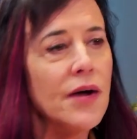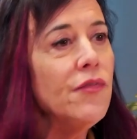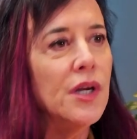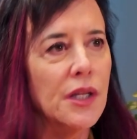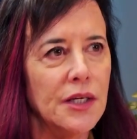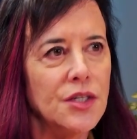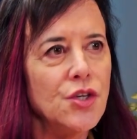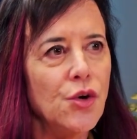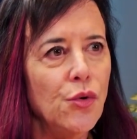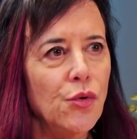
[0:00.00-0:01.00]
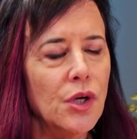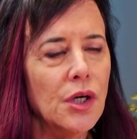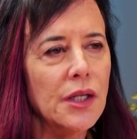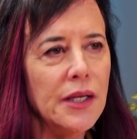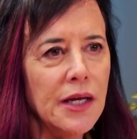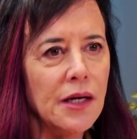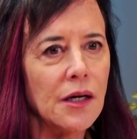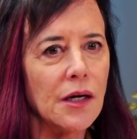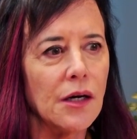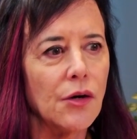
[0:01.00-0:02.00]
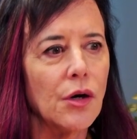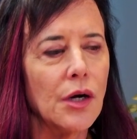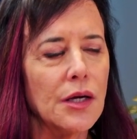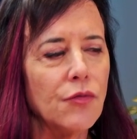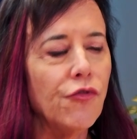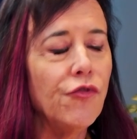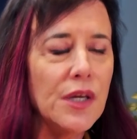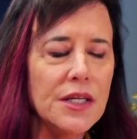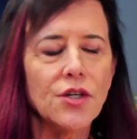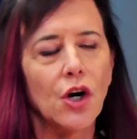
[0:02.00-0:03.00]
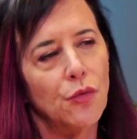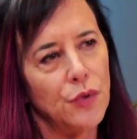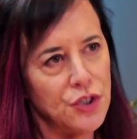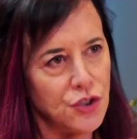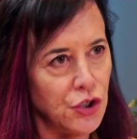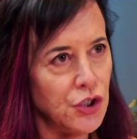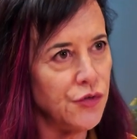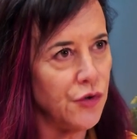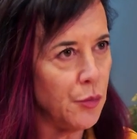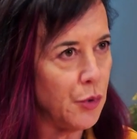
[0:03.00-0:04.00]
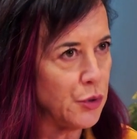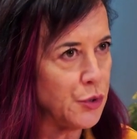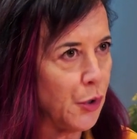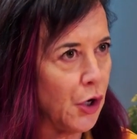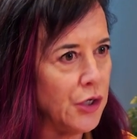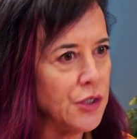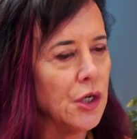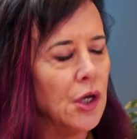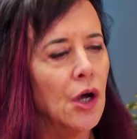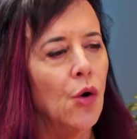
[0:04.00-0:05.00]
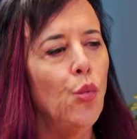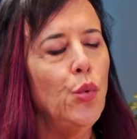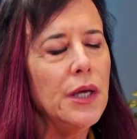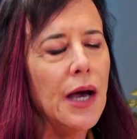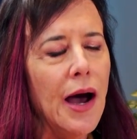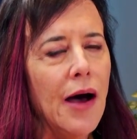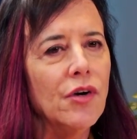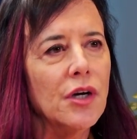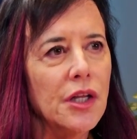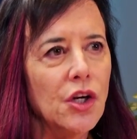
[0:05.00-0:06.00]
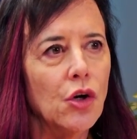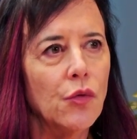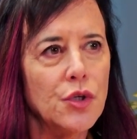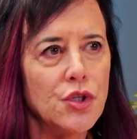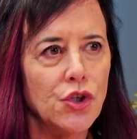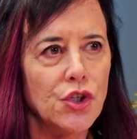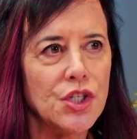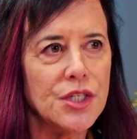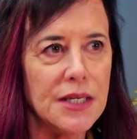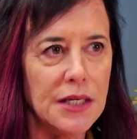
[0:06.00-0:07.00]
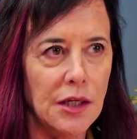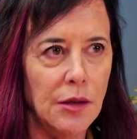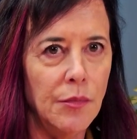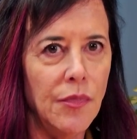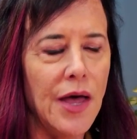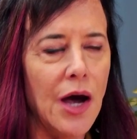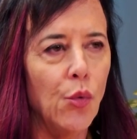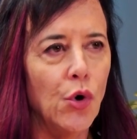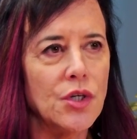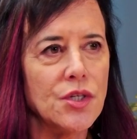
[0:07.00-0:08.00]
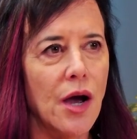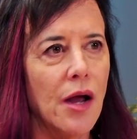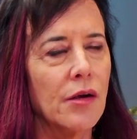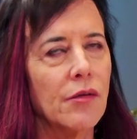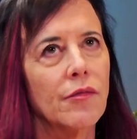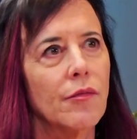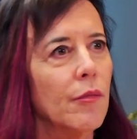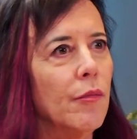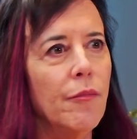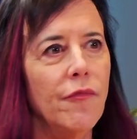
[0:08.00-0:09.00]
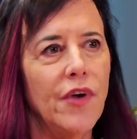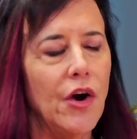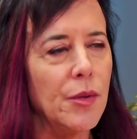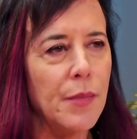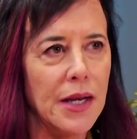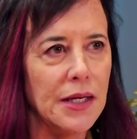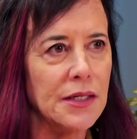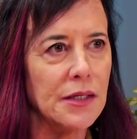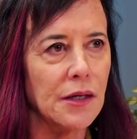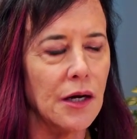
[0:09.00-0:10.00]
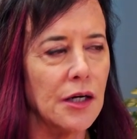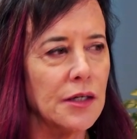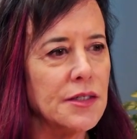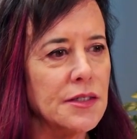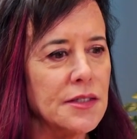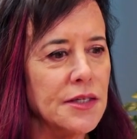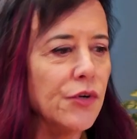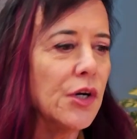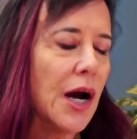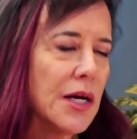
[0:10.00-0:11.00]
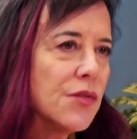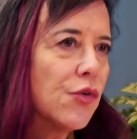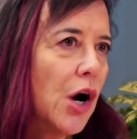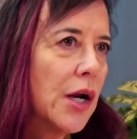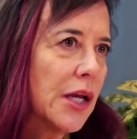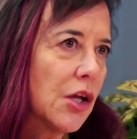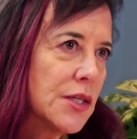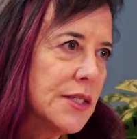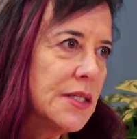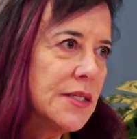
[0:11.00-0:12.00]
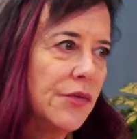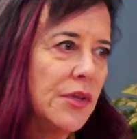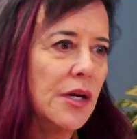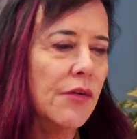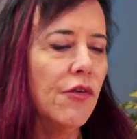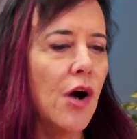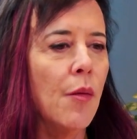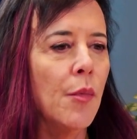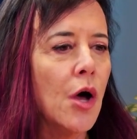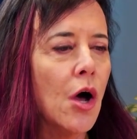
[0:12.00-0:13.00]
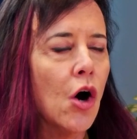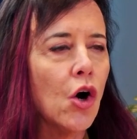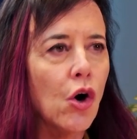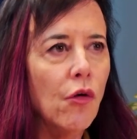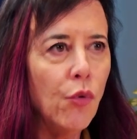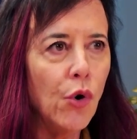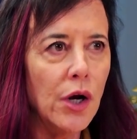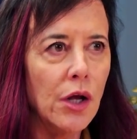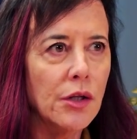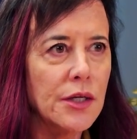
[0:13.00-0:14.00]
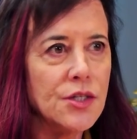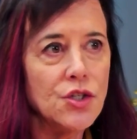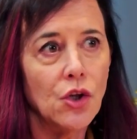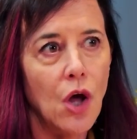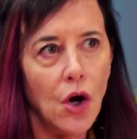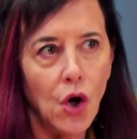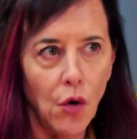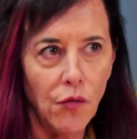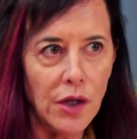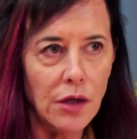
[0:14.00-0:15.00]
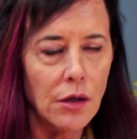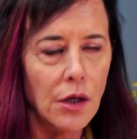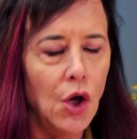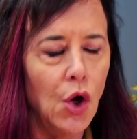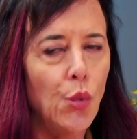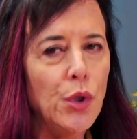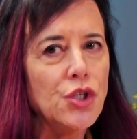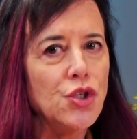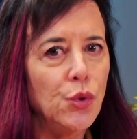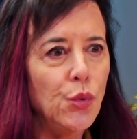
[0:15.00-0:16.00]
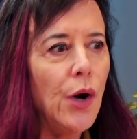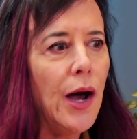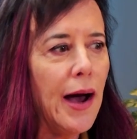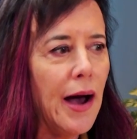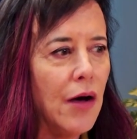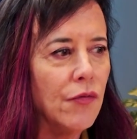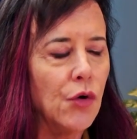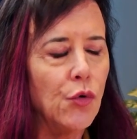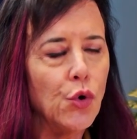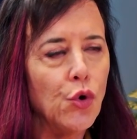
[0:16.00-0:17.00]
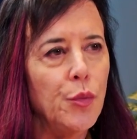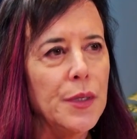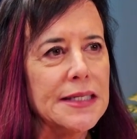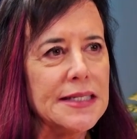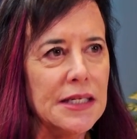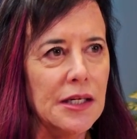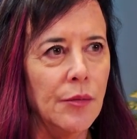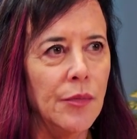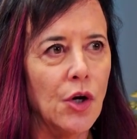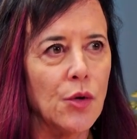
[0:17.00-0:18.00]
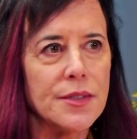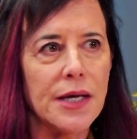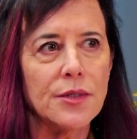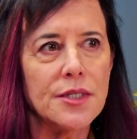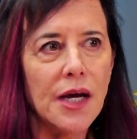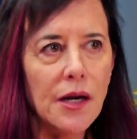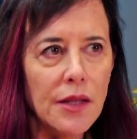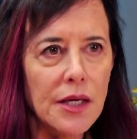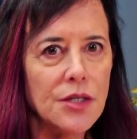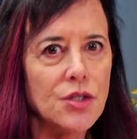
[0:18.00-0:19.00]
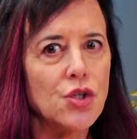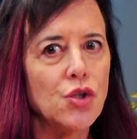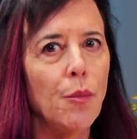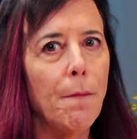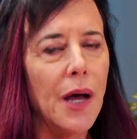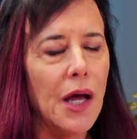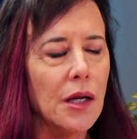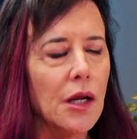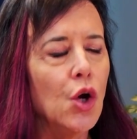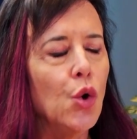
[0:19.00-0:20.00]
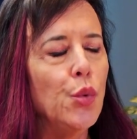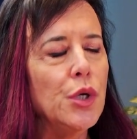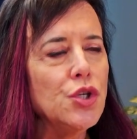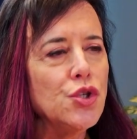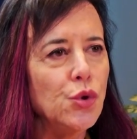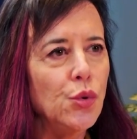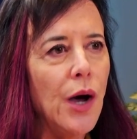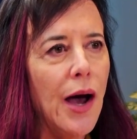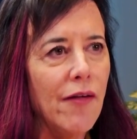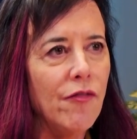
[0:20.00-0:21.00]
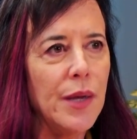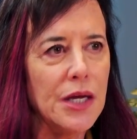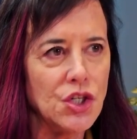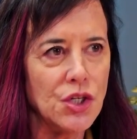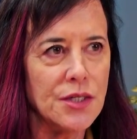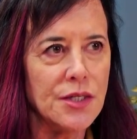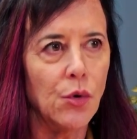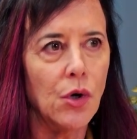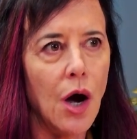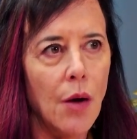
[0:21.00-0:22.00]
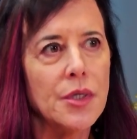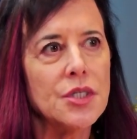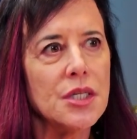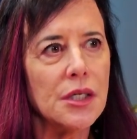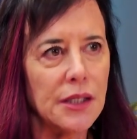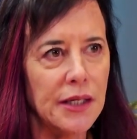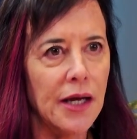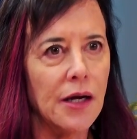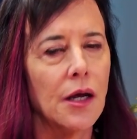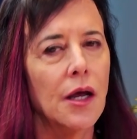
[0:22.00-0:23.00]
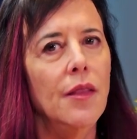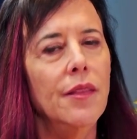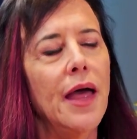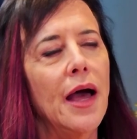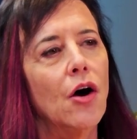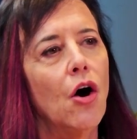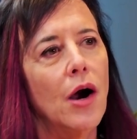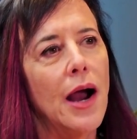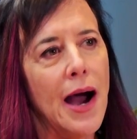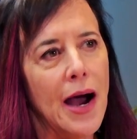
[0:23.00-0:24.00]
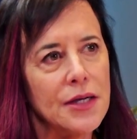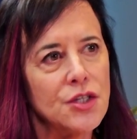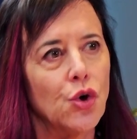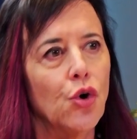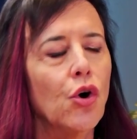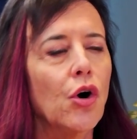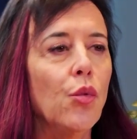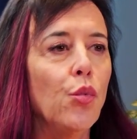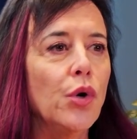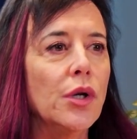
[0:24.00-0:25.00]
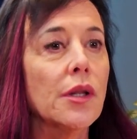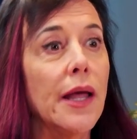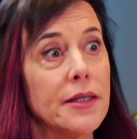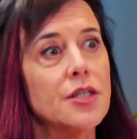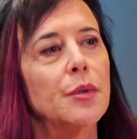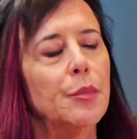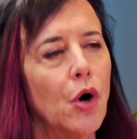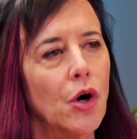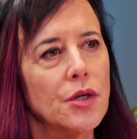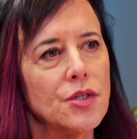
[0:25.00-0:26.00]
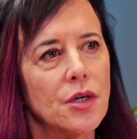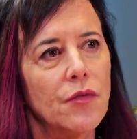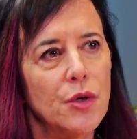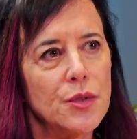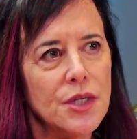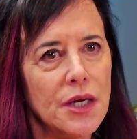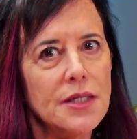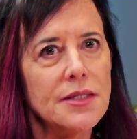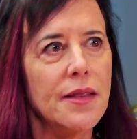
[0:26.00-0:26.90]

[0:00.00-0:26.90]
Definitely. So the clinic feeds our research for the most part. We have a clinical research team that works on very many uh, different kinds of chronic illnesses, everything from Gulf War illness to long COVID. We do have a recruitment team that goes outside of the institute, but we do have patients that will come into the clinic that are asked or would like to be parts of those studies.